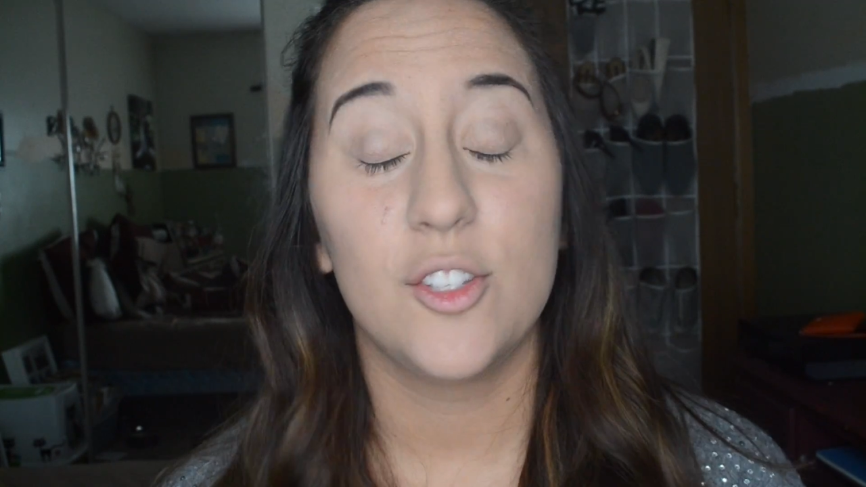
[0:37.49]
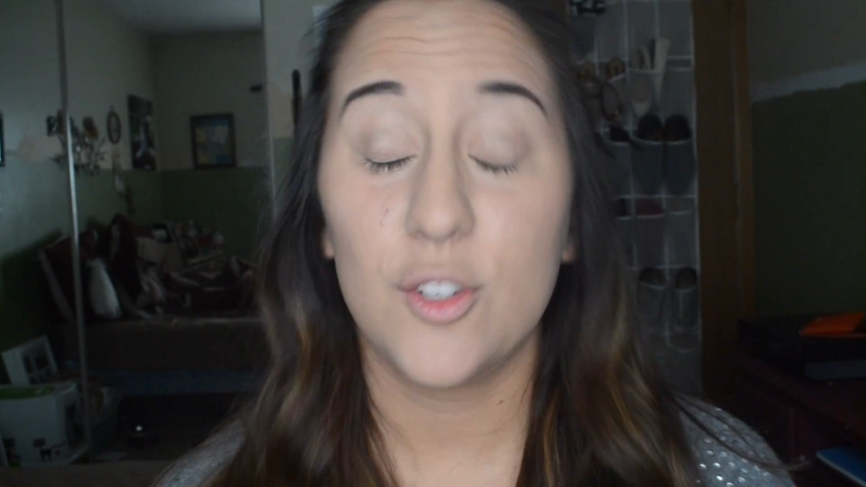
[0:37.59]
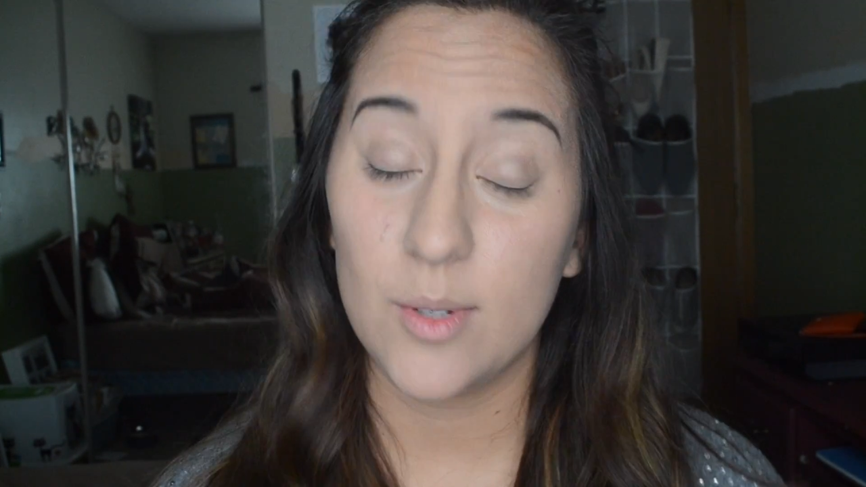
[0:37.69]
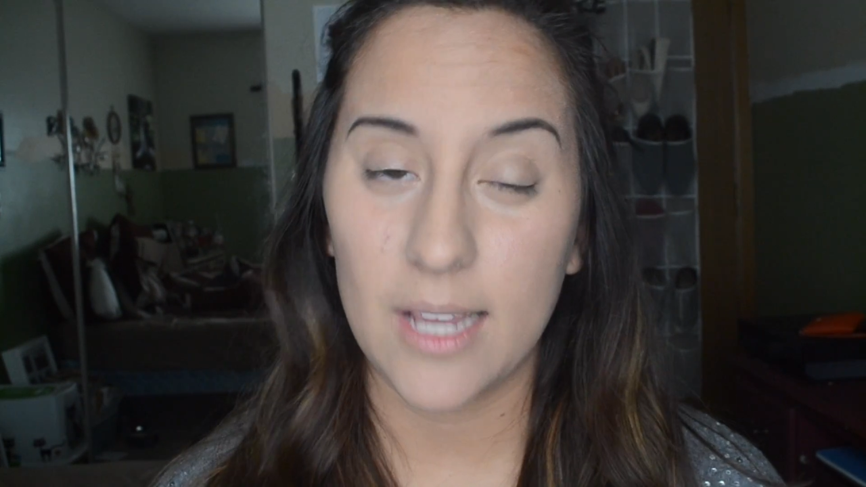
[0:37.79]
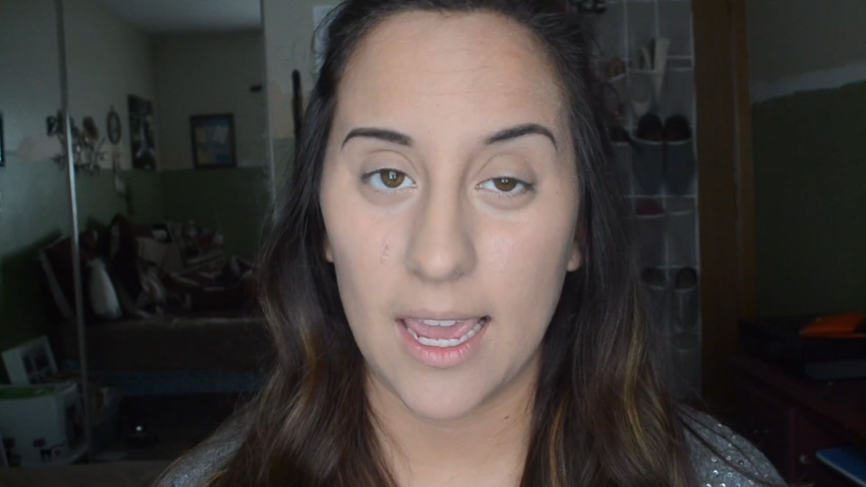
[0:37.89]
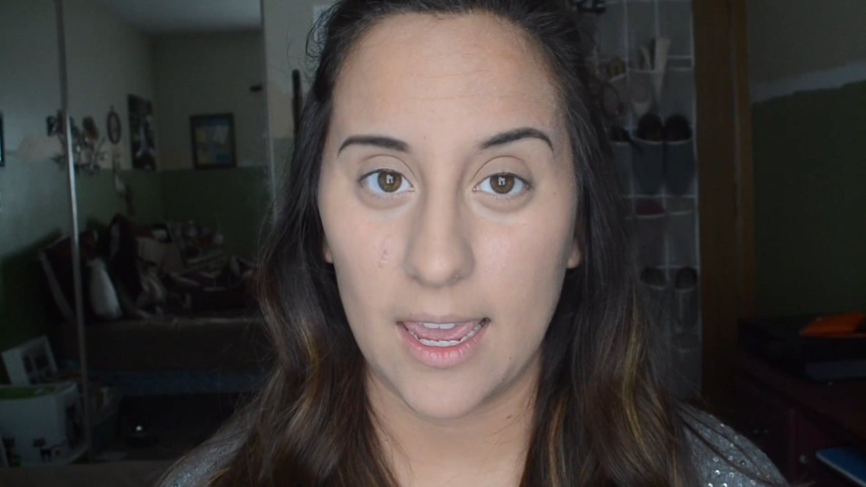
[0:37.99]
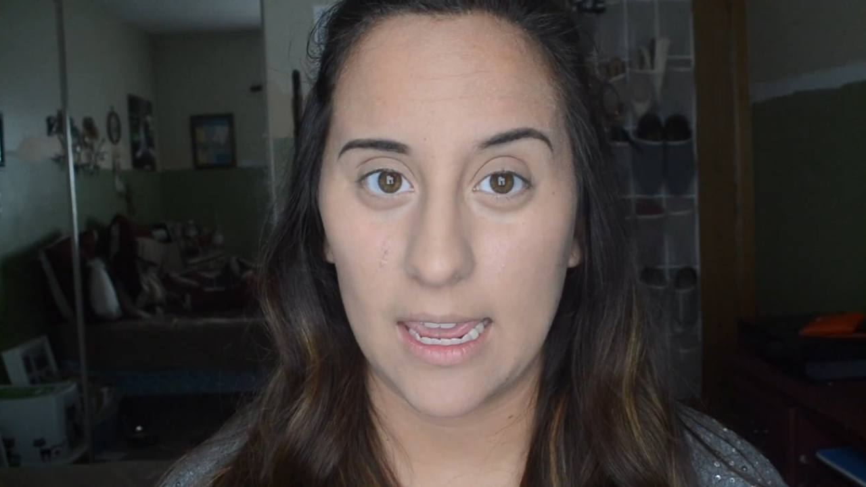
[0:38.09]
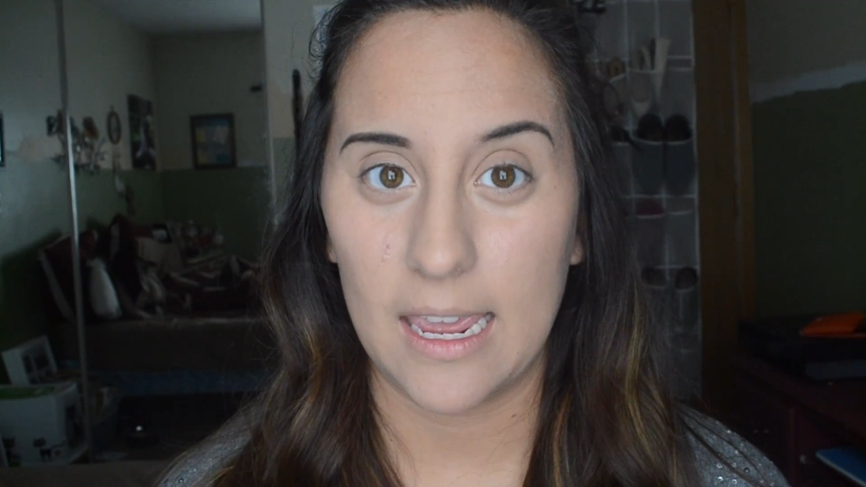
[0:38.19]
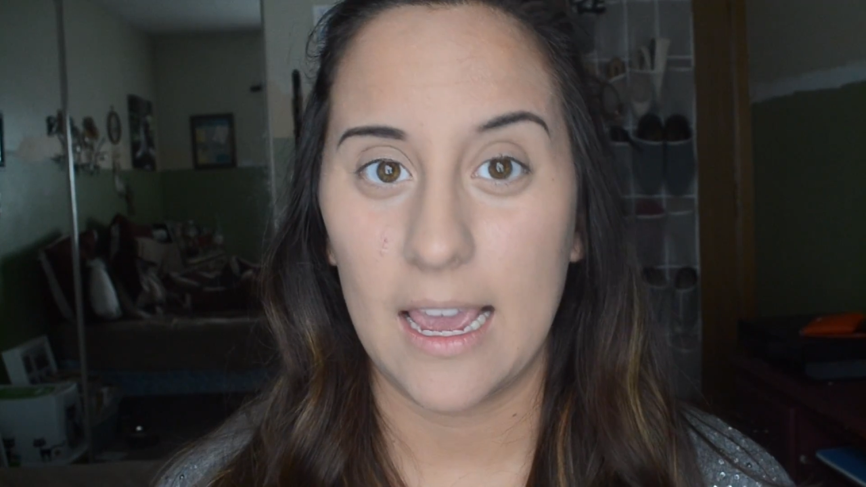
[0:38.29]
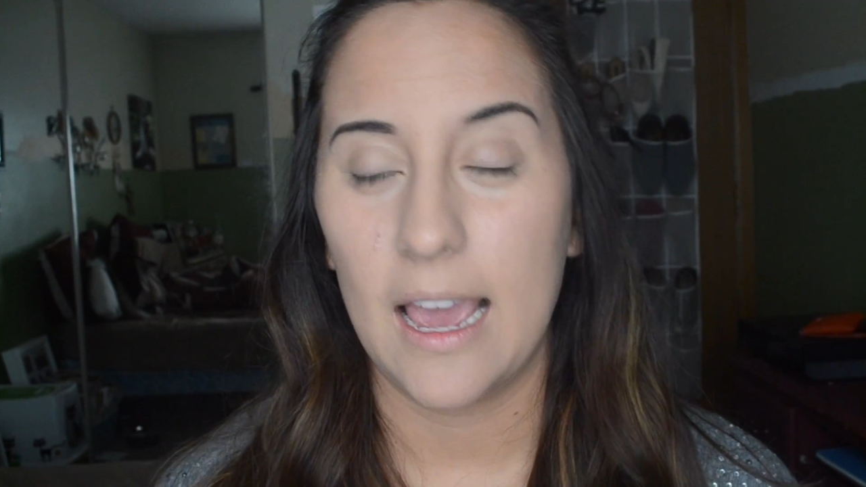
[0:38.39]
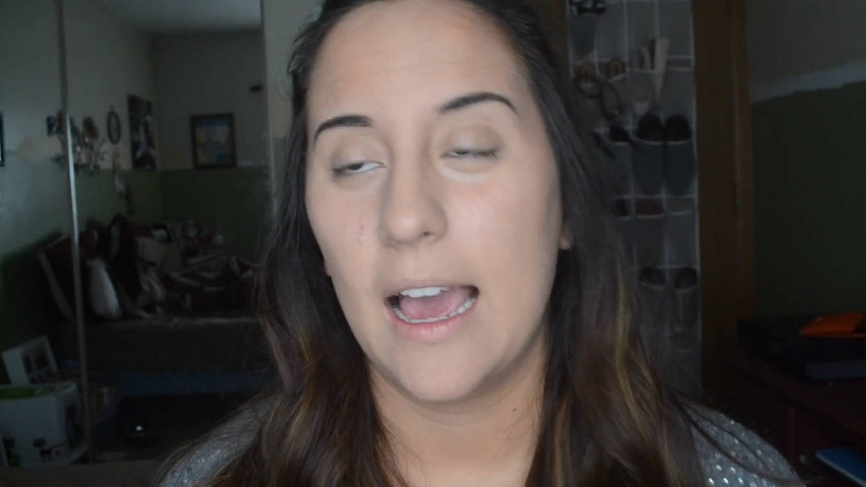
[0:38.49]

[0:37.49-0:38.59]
today.